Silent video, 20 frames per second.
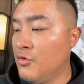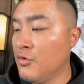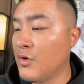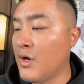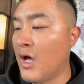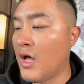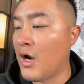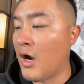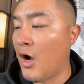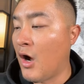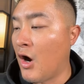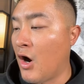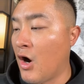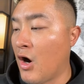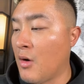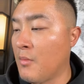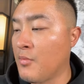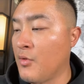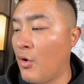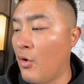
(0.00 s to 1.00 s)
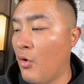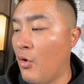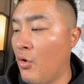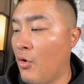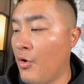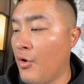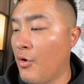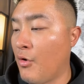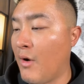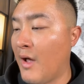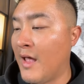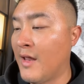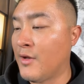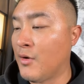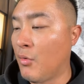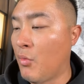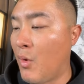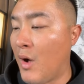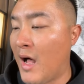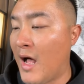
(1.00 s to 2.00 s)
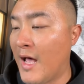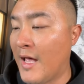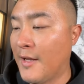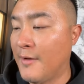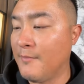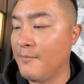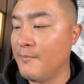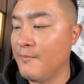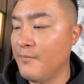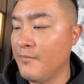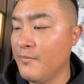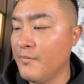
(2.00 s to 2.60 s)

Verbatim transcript: Do not harm the oil and the wine.